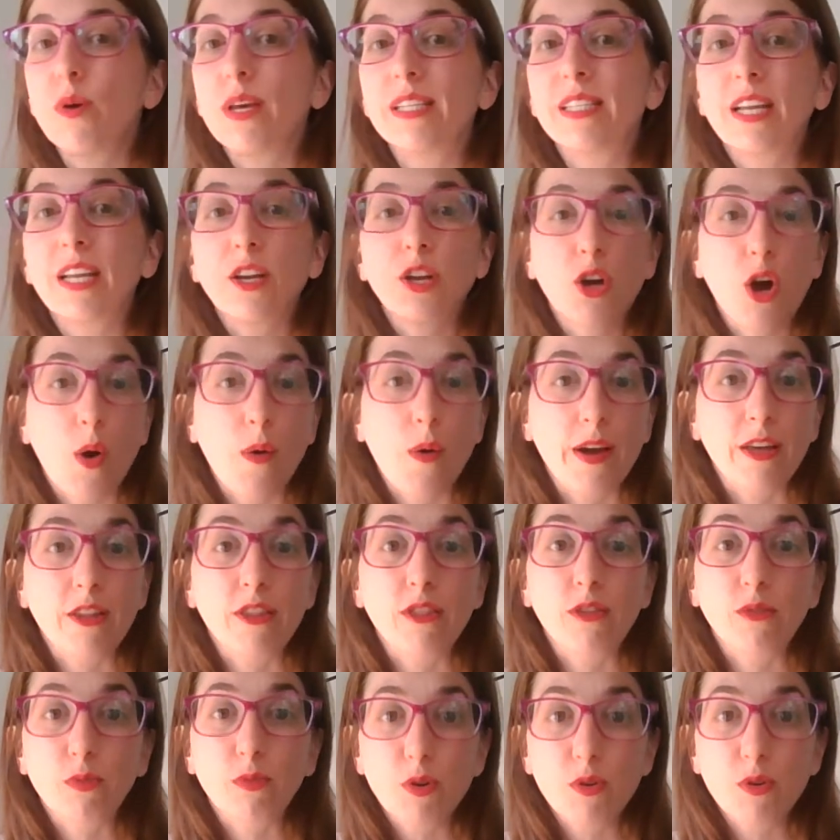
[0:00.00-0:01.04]
isn't going
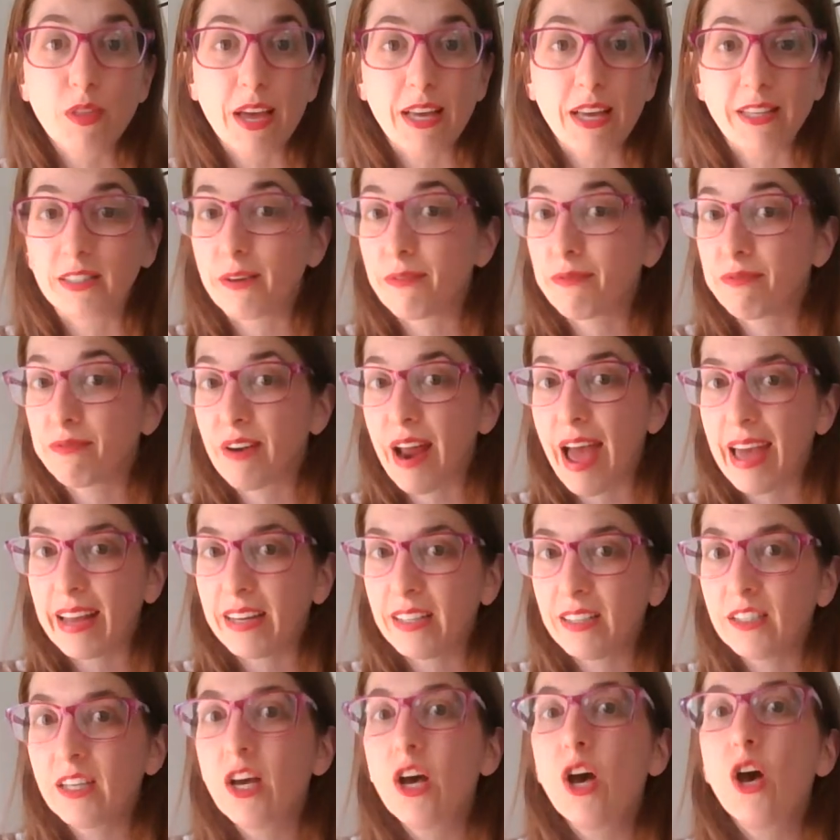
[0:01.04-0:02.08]
through this, a
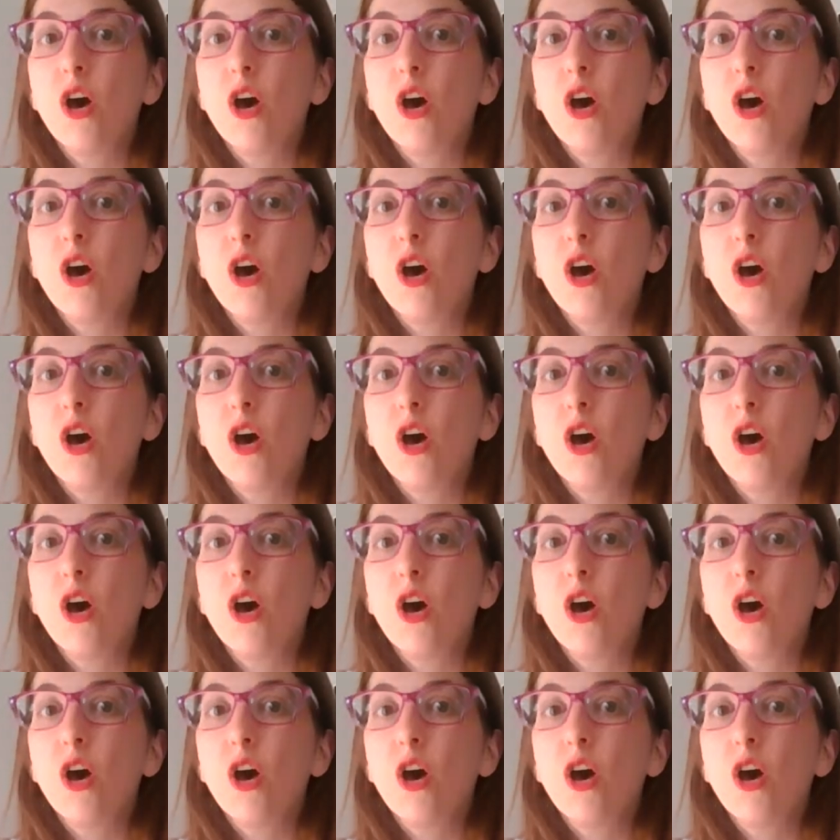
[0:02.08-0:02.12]
friend